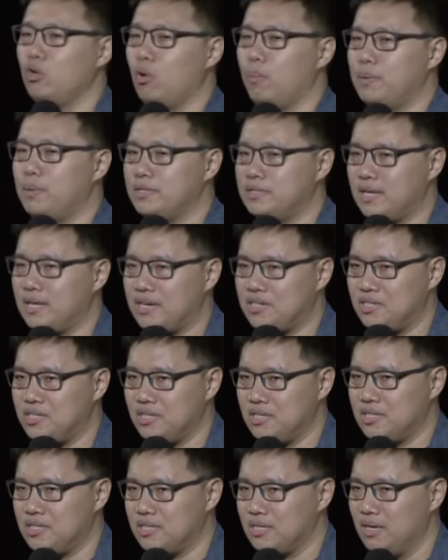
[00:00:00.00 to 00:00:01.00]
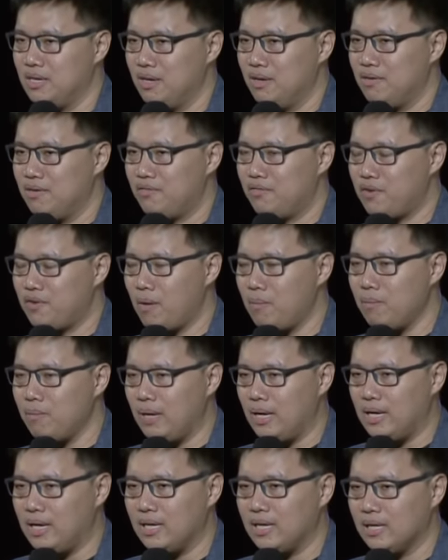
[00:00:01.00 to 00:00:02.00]
possessions from
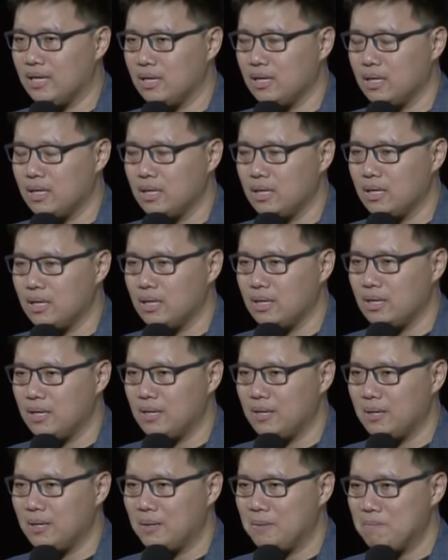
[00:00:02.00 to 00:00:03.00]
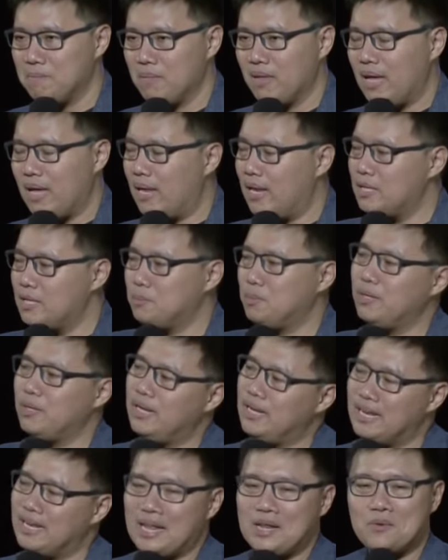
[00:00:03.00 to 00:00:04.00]
me. And let's put it
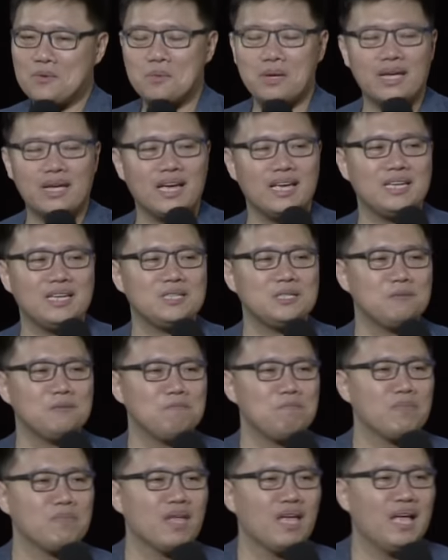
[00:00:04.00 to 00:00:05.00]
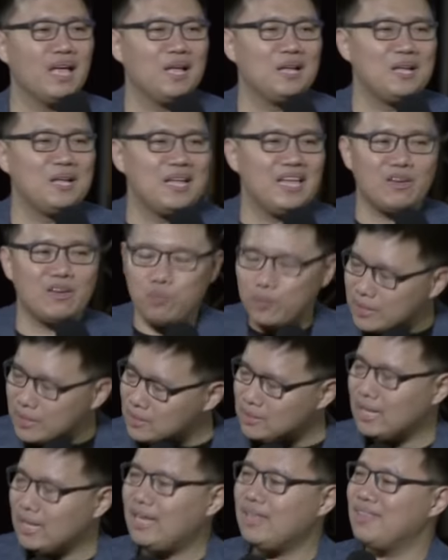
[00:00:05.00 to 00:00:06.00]
another way, guys. If we
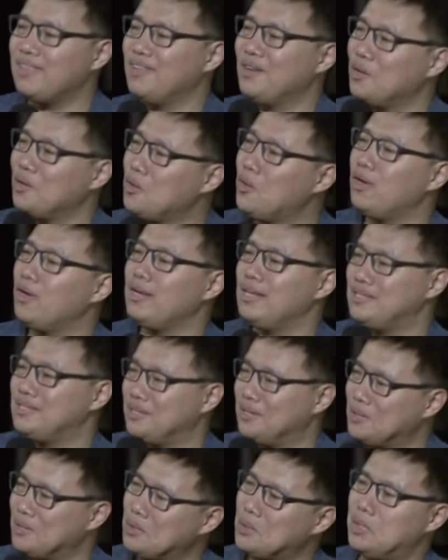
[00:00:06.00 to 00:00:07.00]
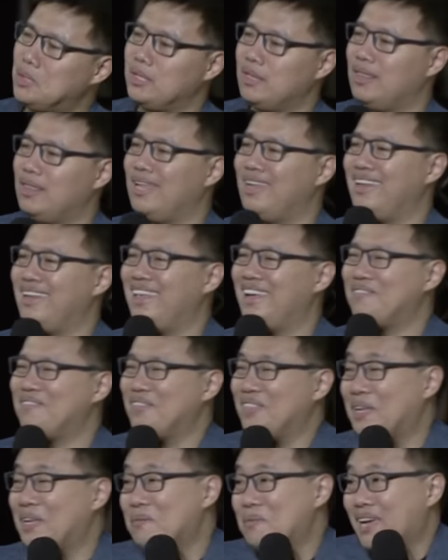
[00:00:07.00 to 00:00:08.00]
say the Lord is the Lord, then
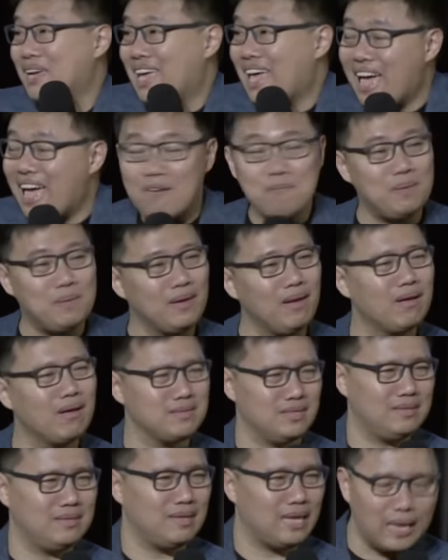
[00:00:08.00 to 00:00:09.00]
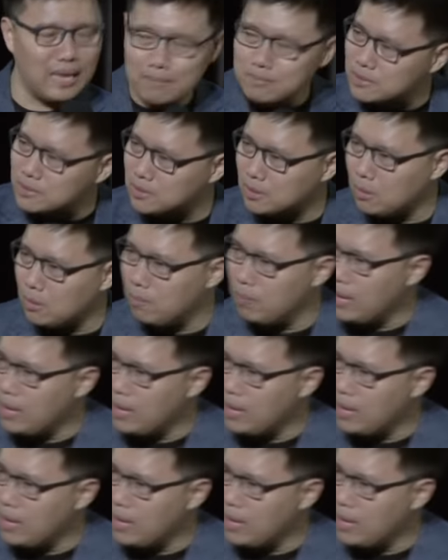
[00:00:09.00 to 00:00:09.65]
everything we have belongs to him. So